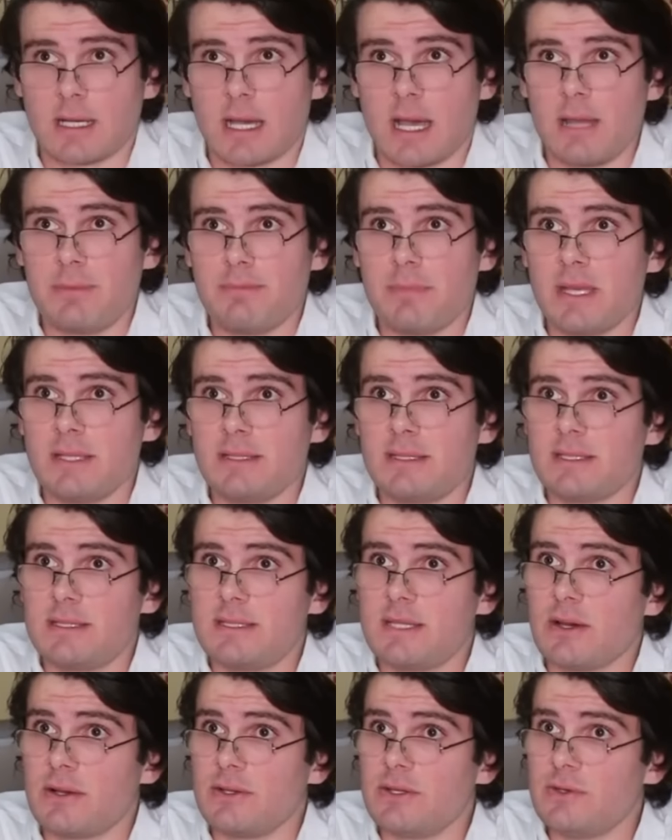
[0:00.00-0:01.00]
I meant to
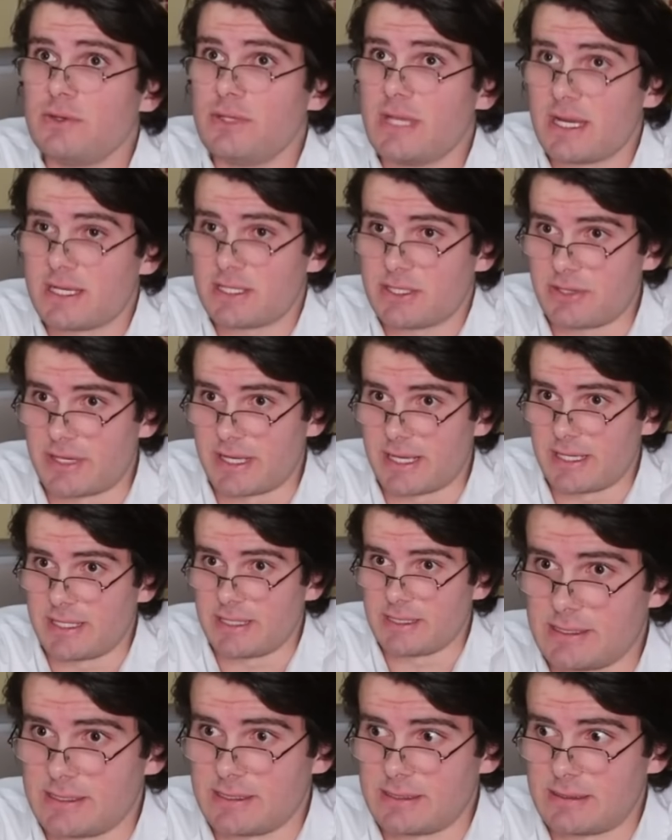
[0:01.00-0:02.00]
tell you yesterday.
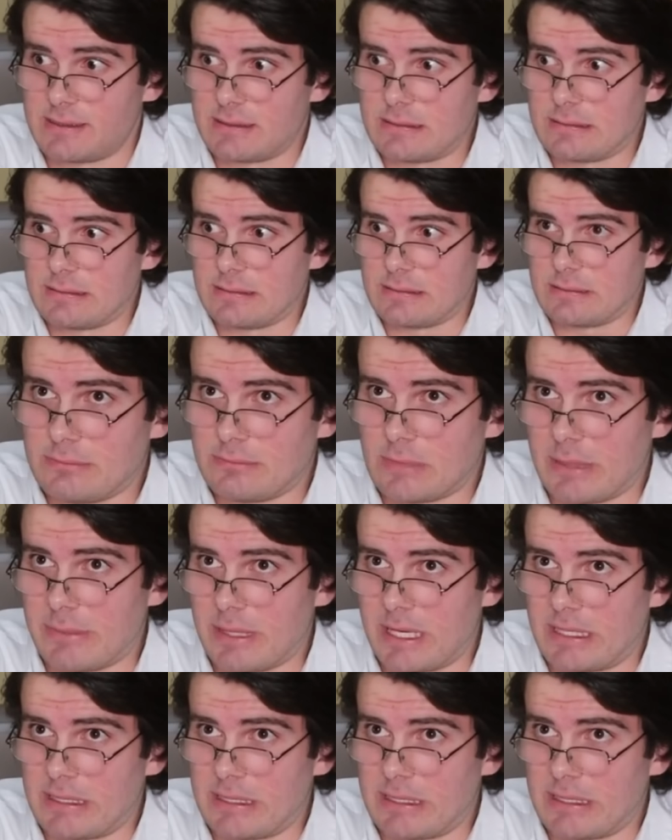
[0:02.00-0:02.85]
My bad.